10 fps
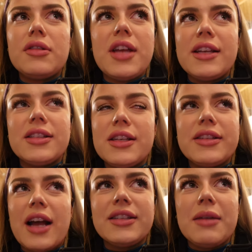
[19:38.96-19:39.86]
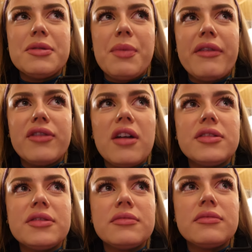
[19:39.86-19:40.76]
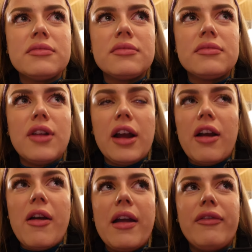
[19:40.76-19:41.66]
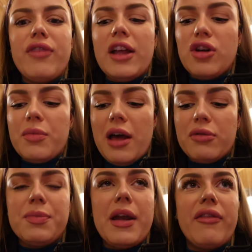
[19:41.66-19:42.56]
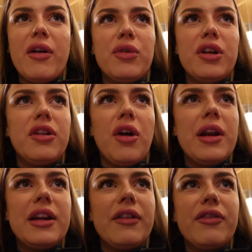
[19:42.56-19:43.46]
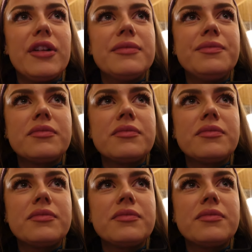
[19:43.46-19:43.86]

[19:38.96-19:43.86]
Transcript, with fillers: Tastes the exact same as beef does. Like, if they told me that was beef, I wouldn't know any different.